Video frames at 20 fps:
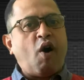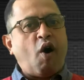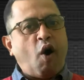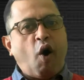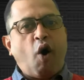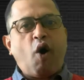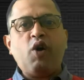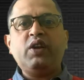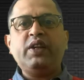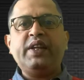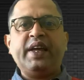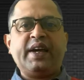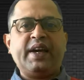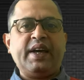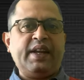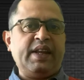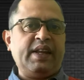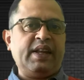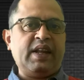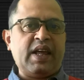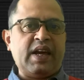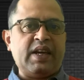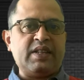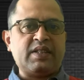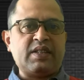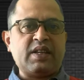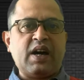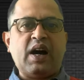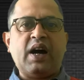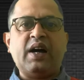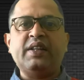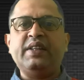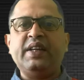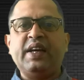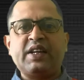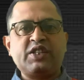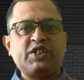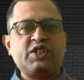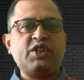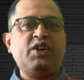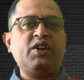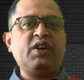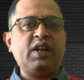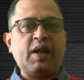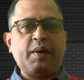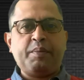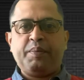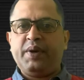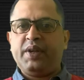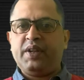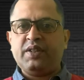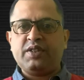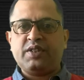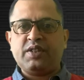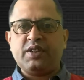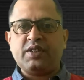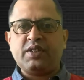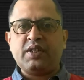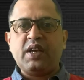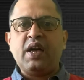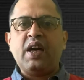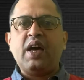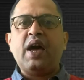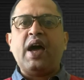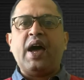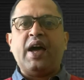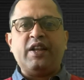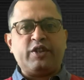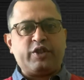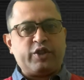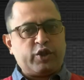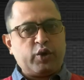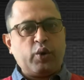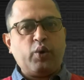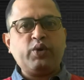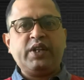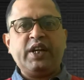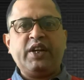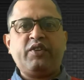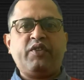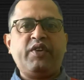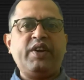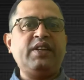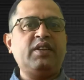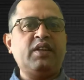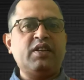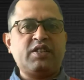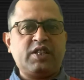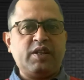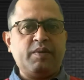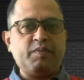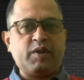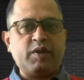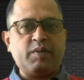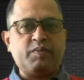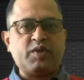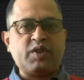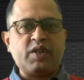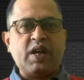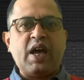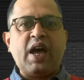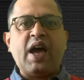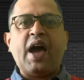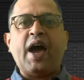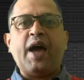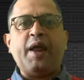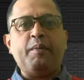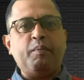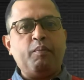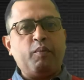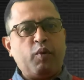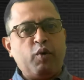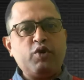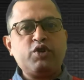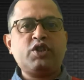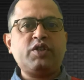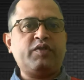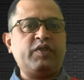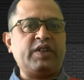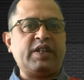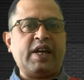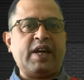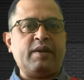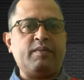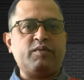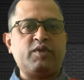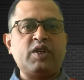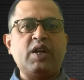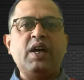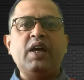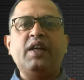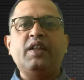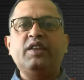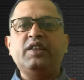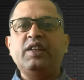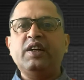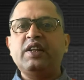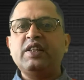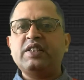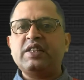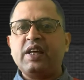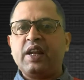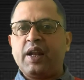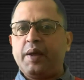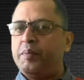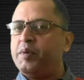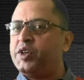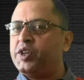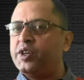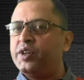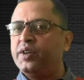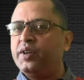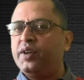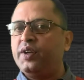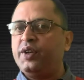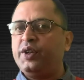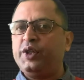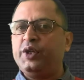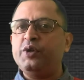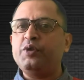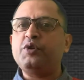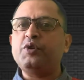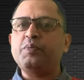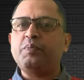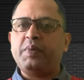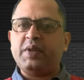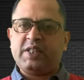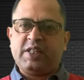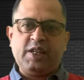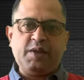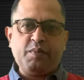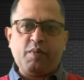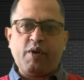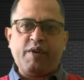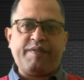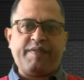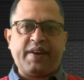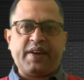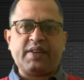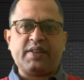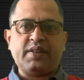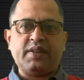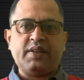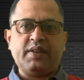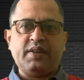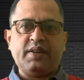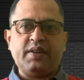All they can analyze are the external appearances and so they treat the symptoms and most of the times there is a remission due to placebo effect.